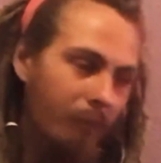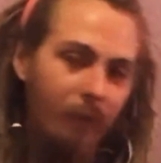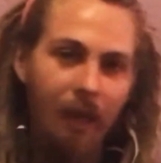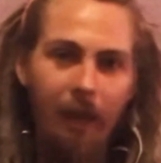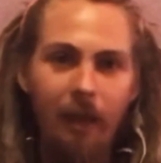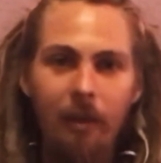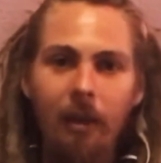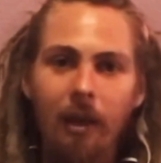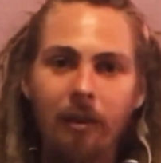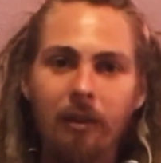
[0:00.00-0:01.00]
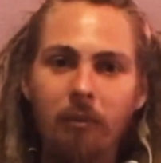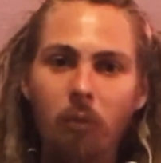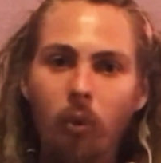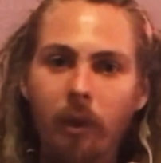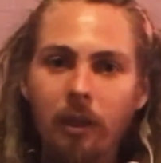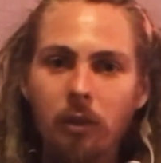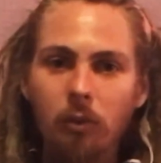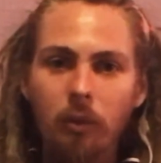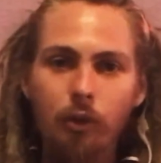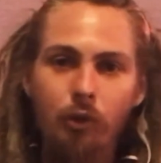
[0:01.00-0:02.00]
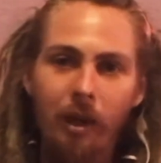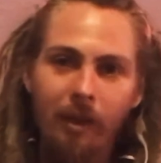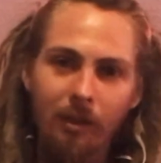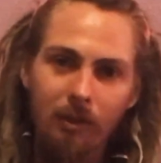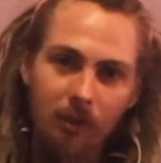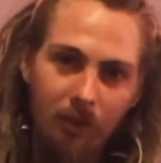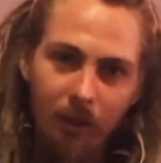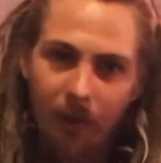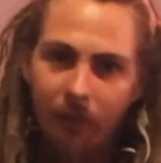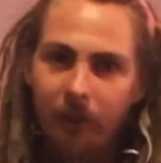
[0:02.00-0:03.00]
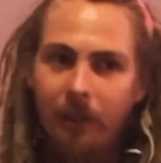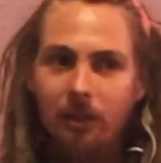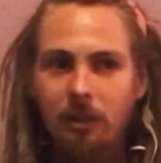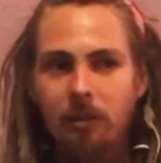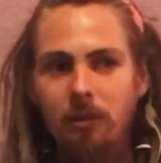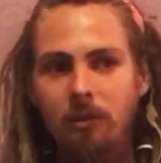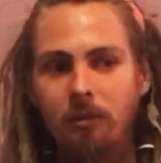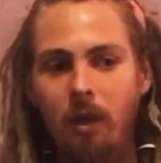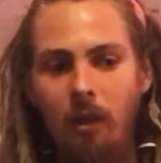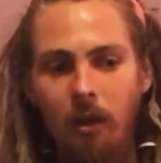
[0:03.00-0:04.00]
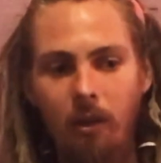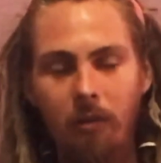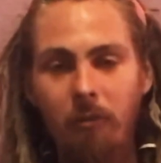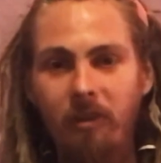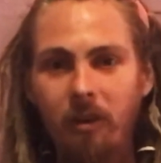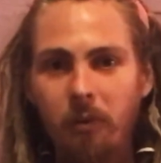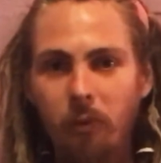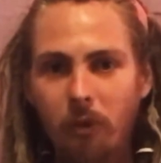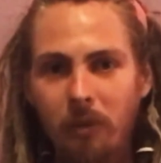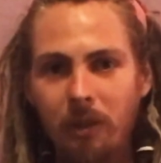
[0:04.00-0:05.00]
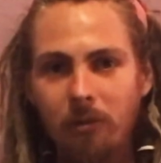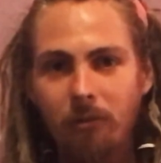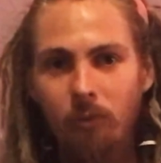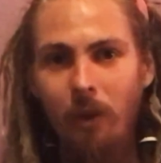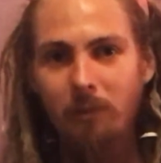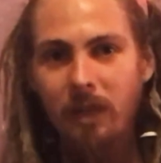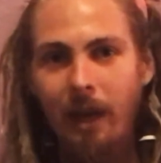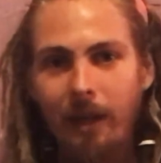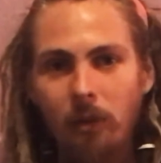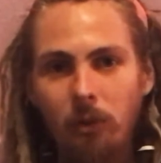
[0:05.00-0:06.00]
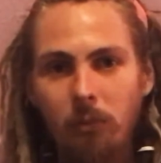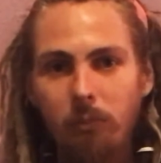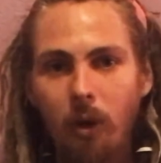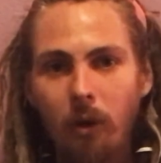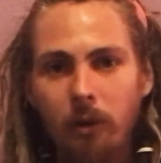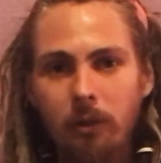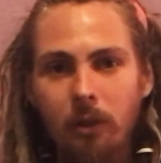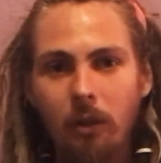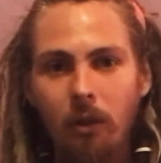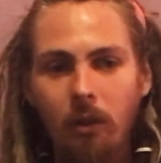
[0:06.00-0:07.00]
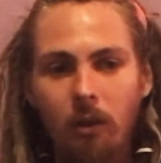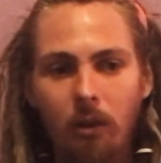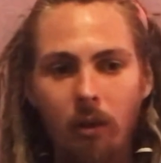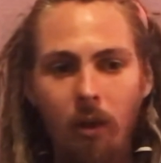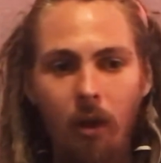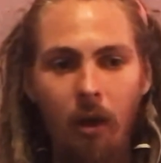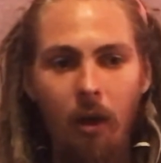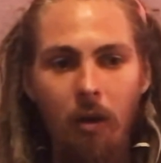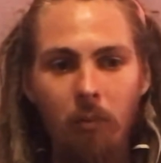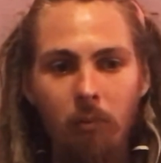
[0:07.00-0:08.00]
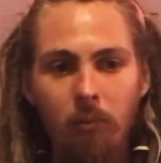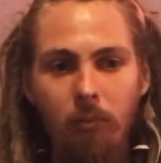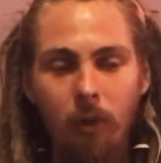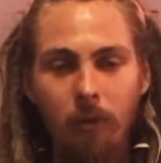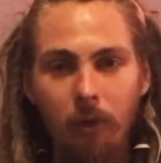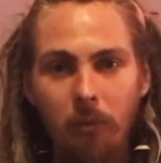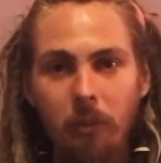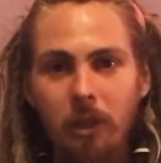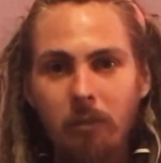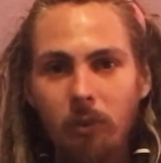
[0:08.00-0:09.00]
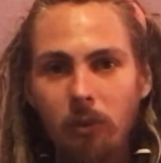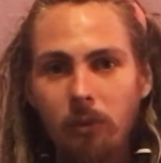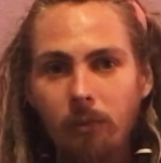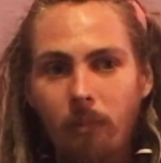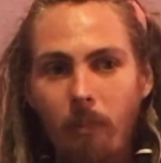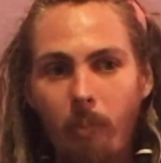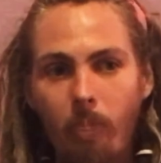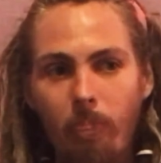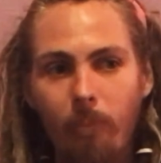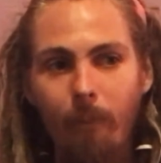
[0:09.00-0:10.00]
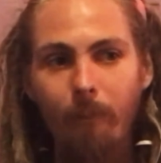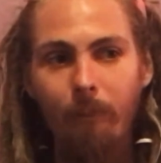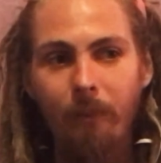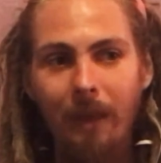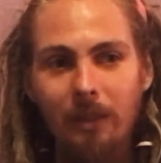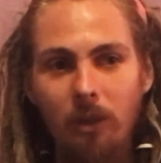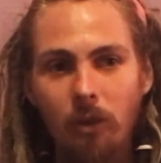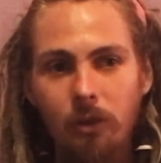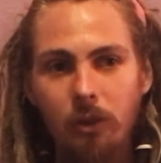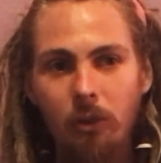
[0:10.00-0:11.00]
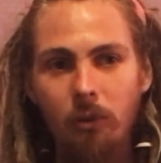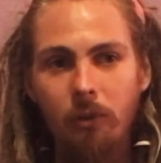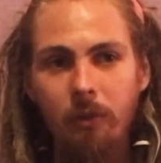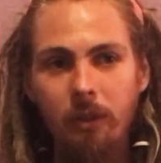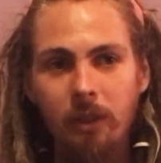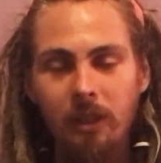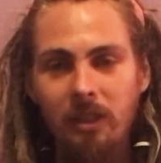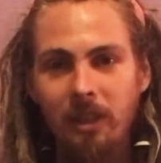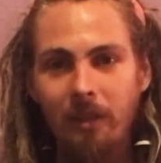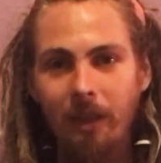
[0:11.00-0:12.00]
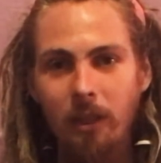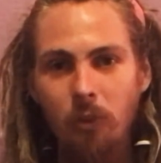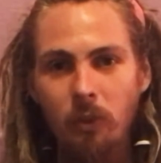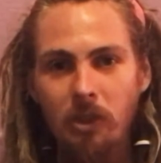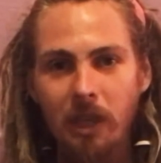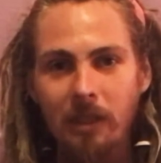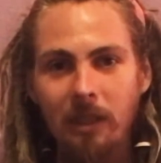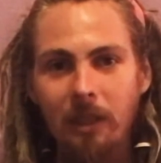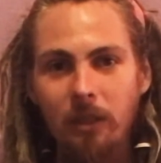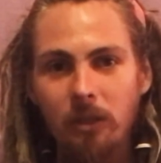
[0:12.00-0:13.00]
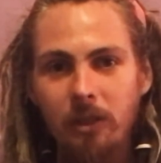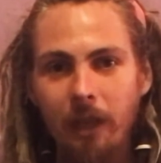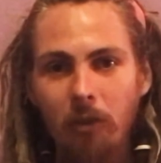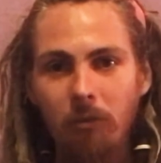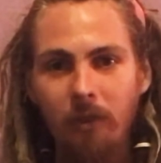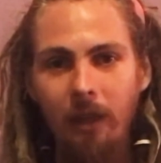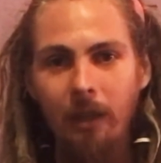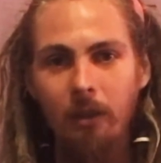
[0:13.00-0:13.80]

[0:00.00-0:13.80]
And I think the more that you reject this very primitive reptile part of other people, that's also the extent that you reject it in yourself and